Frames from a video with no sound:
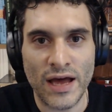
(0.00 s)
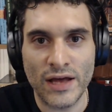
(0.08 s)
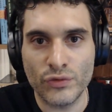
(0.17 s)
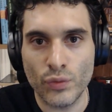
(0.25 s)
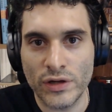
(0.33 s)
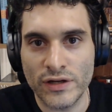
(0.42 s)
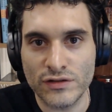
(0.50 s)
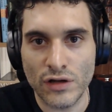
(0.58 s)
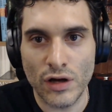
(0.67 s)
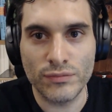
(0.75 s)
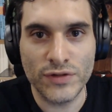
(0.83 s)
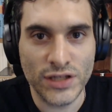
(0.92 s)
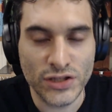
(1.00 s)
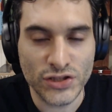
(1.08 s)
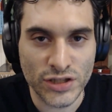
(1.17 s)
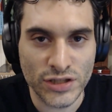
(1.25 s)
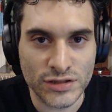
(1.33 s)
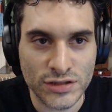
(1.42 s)
as what Islam
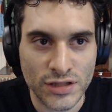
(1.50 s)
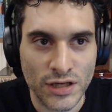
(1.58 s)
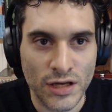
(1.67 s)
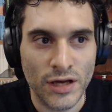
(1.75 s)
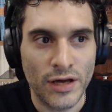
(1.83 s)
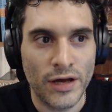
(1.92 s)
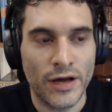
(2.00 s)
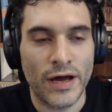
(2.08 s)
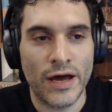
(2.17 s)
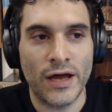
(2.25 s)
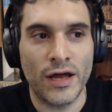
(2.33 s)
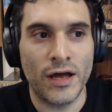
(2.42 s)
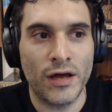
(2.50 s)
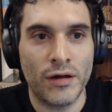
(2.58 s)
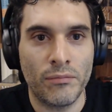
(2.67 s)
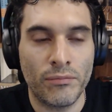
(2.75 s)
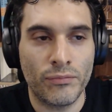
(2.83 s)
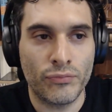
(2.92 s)
teaches.
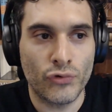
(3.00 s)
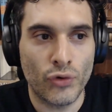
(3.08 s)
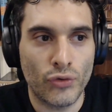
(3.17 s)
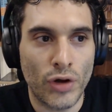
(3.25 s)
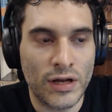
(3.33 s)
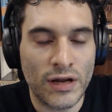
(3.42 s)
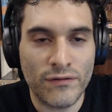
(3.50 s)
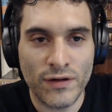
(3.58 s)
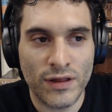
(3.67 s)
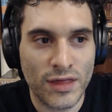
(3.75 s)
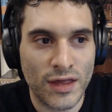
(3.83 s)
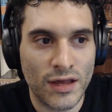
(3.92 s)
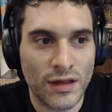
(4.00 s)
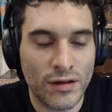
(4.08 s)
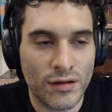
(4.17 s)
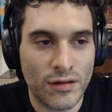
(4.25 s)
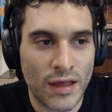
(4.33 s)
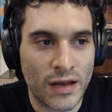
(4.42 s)
Um, so not
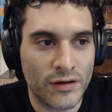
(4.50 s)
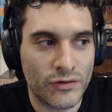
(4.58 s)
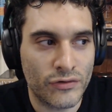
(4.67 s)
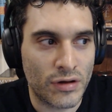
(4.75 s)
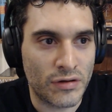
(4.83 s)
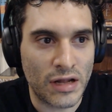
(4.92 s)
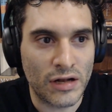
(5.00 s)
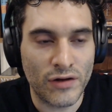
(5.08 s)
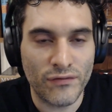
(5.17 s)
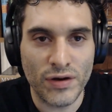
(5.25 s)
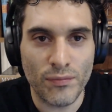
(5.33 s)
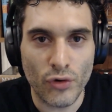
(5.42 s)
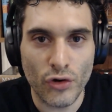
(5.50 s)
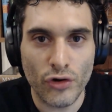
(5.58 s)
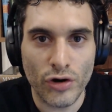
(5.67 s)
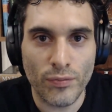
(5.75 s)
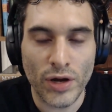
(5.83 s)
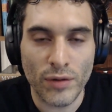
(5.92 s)
everything that is not every
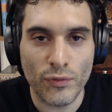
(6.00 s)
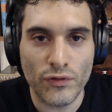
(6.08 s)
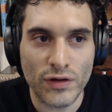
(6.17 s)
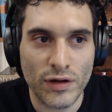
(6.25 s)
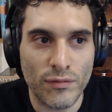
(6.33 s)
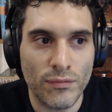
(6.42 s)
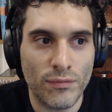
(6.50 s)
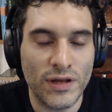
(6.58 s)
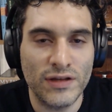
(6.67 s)
murder by a Muslim